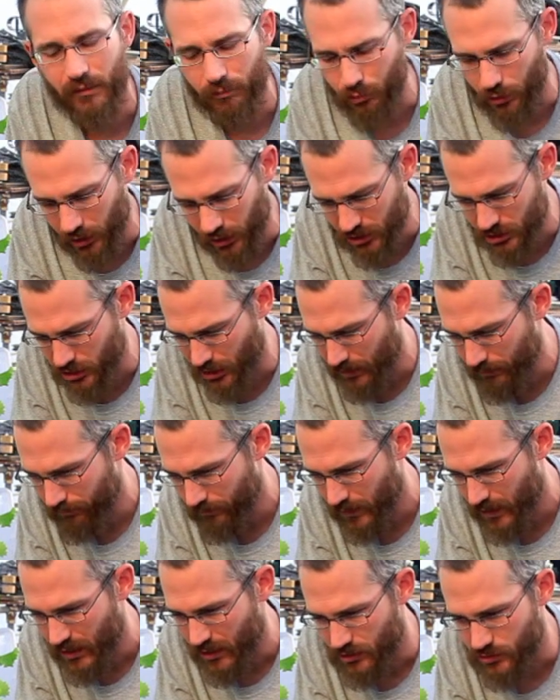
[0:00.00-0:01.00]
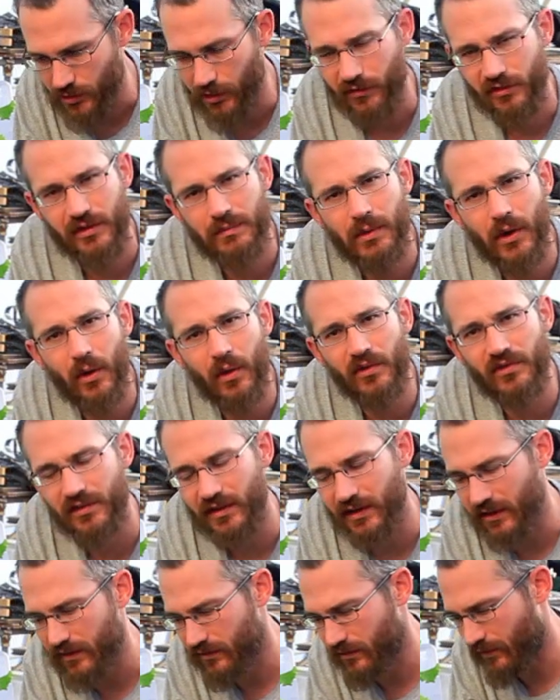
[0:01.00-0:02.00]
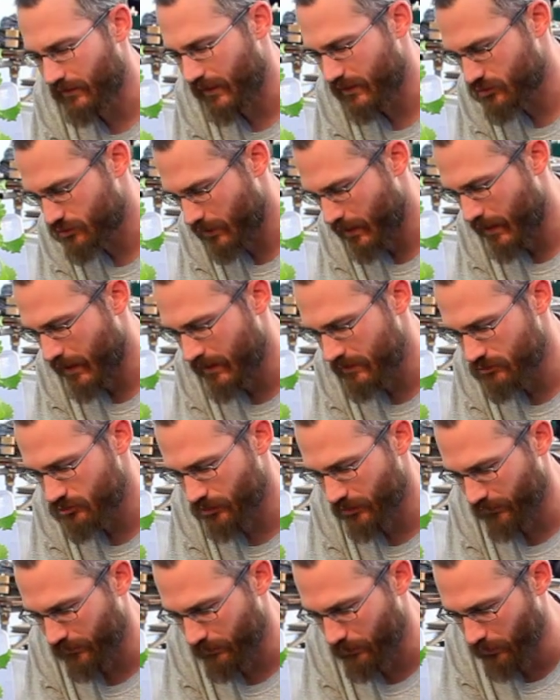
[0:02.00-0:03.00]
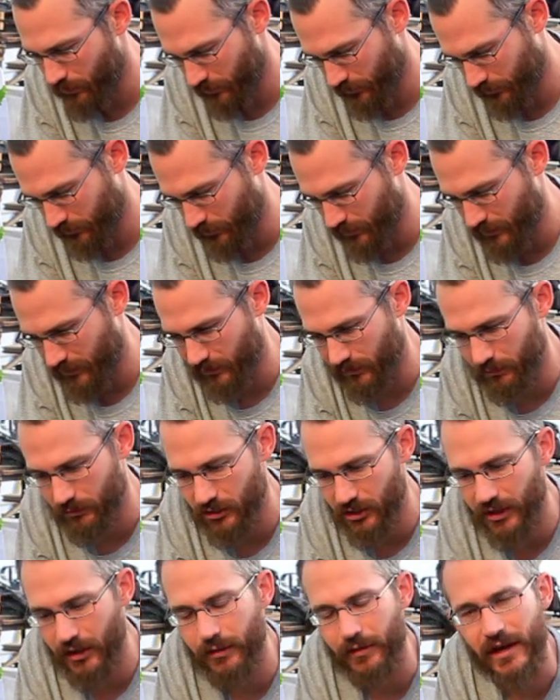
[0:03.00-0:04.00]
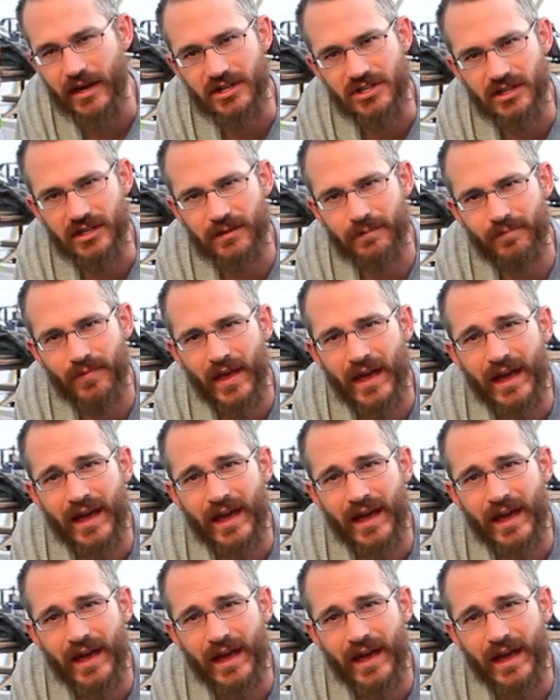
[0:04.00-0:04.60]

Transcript: pretty cheap drill some holes in it so they drain, drill some holes so there's some good aeration,